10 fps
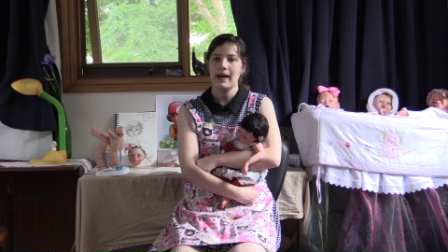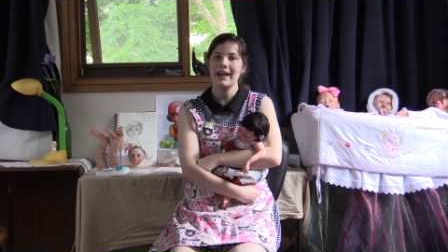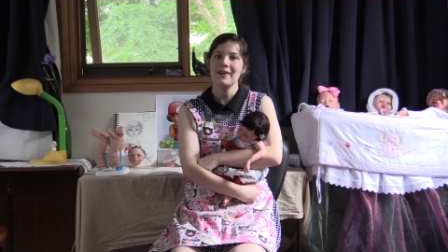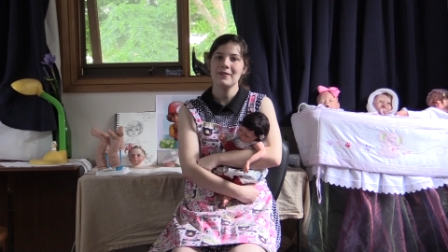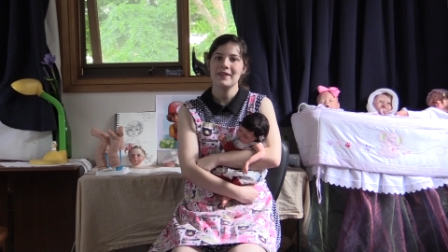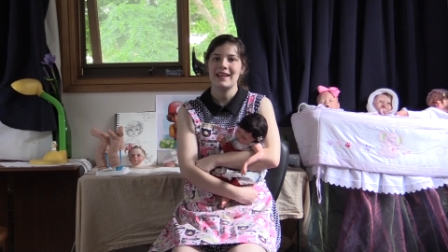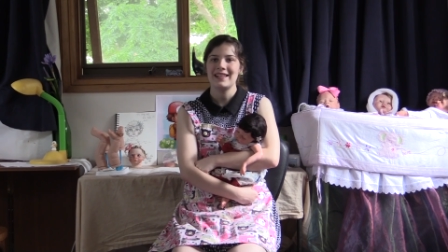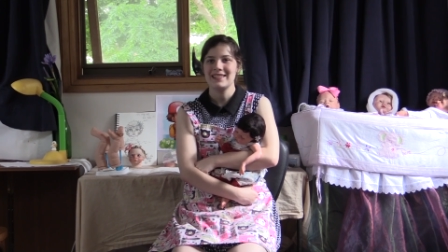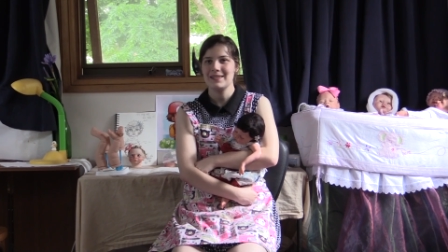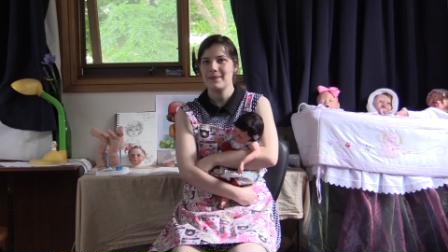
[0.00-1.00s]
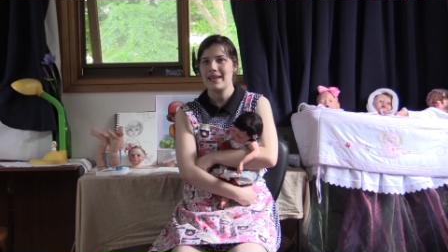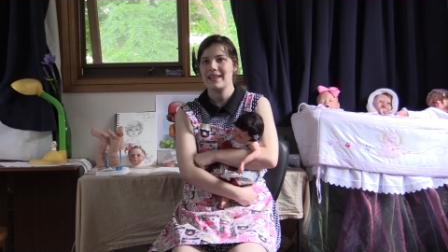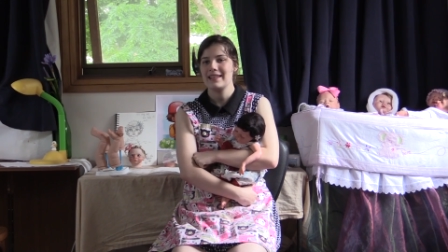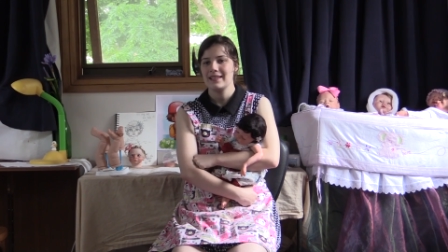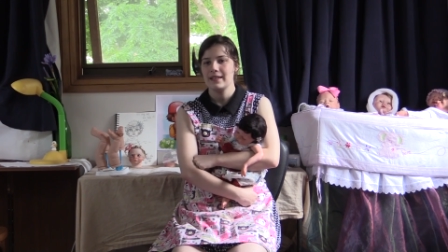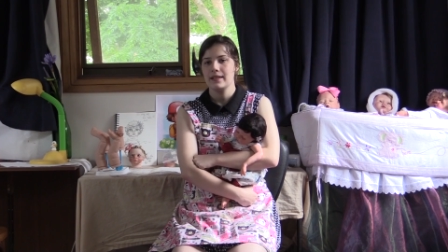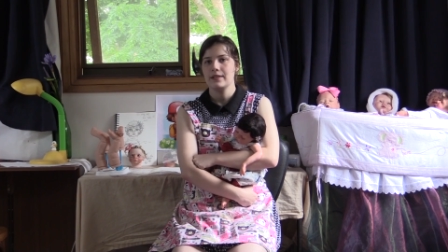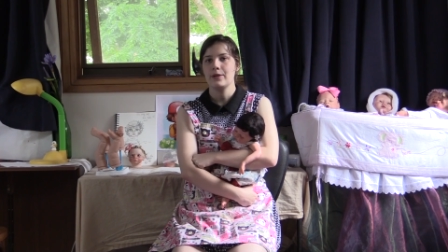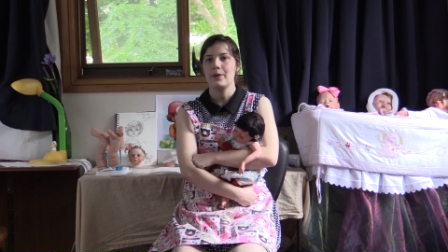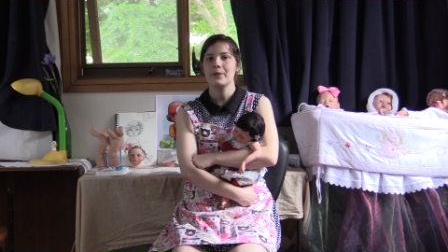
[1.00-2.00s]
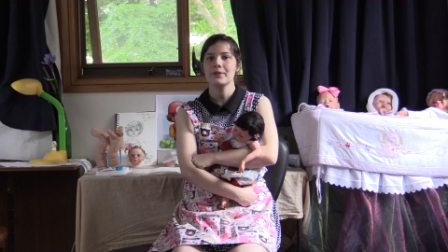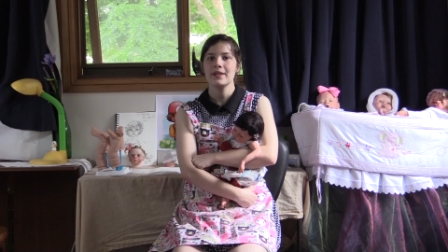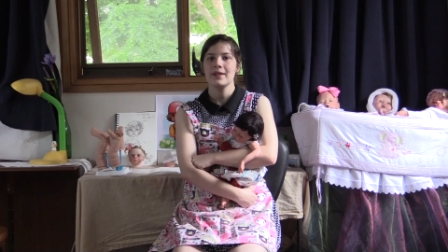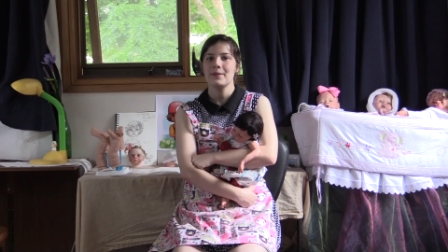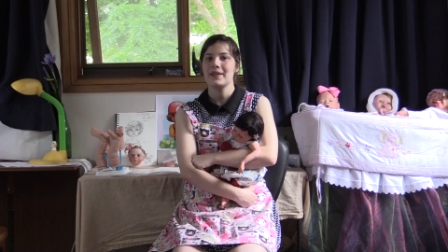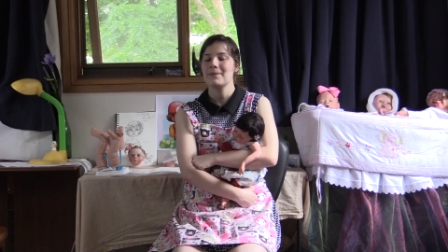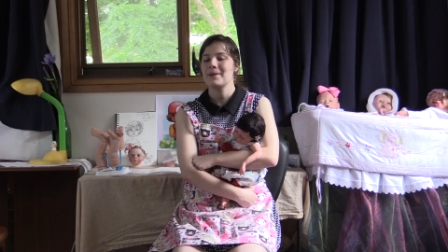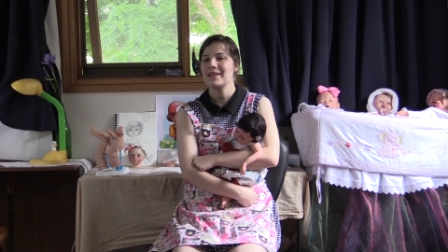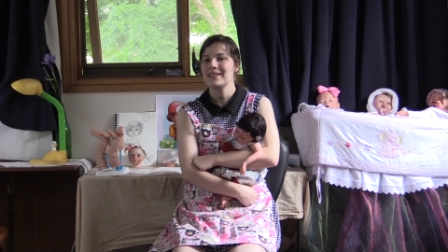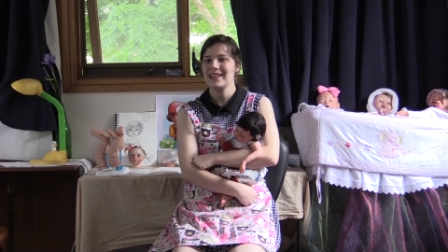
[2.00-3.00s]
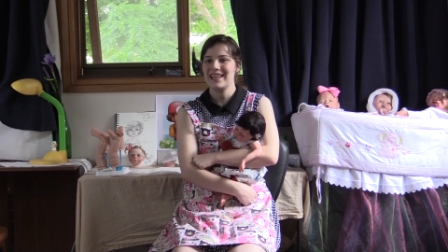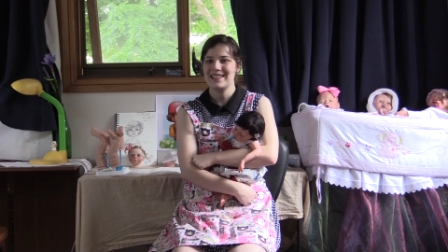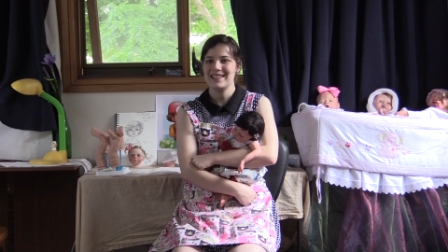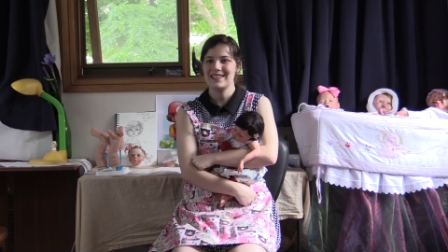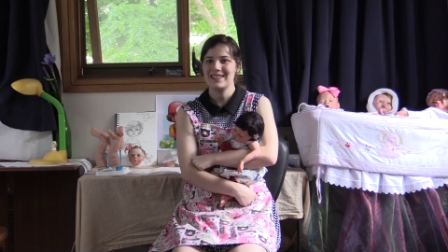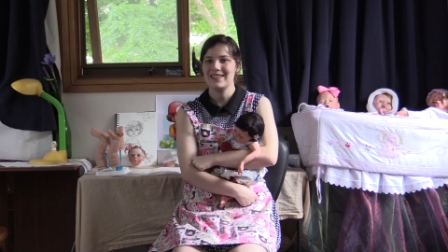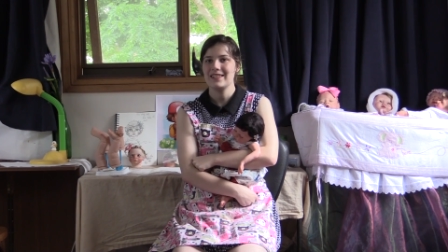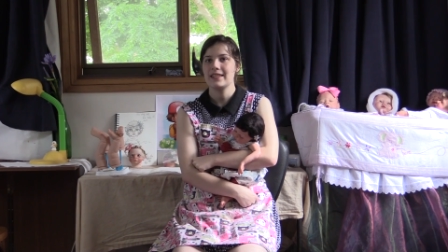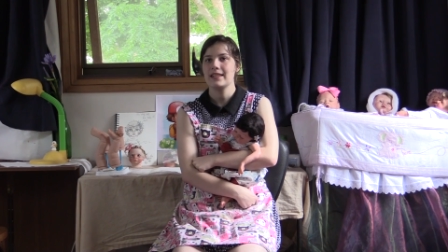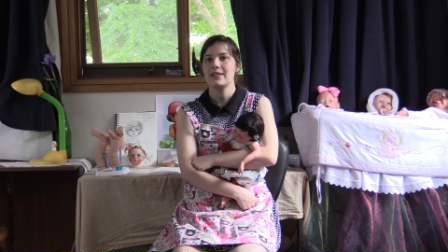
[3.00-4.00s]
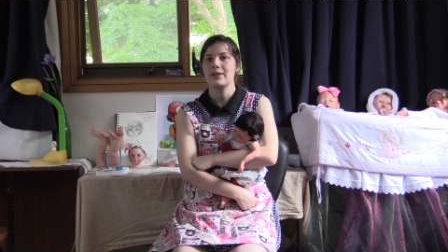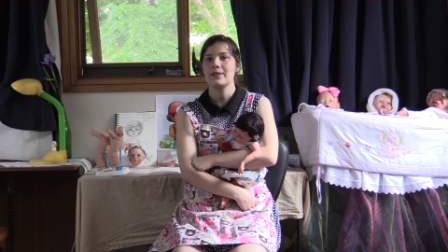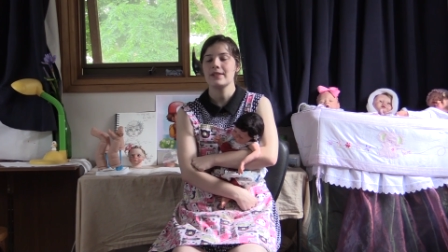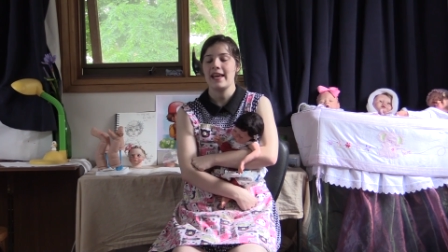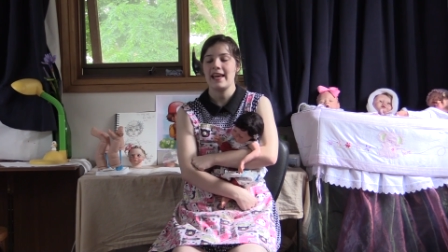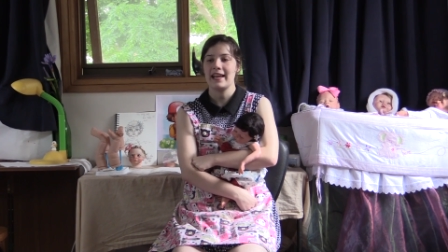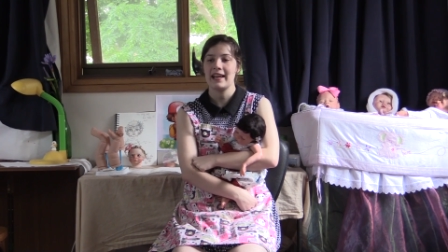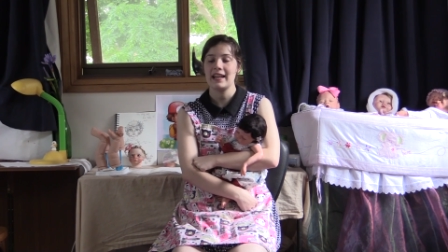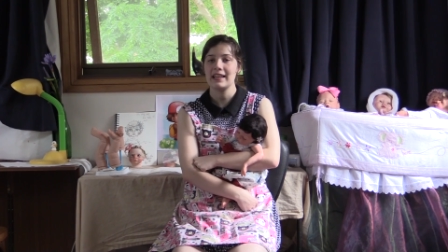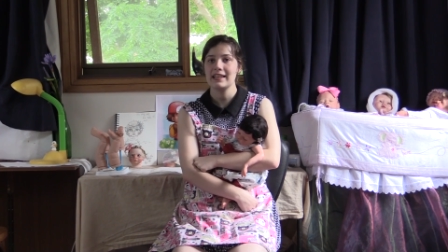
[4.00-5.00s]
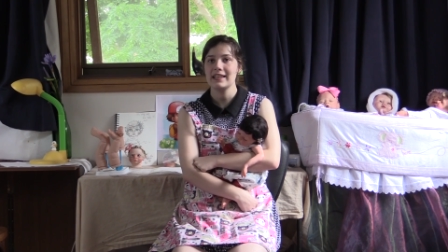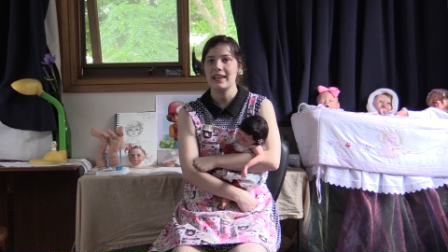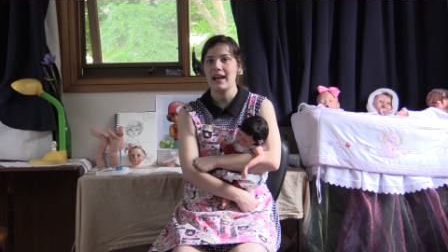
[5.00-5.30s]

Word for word: I offer custom made dolls where the person gets to choose the doll's hair colour,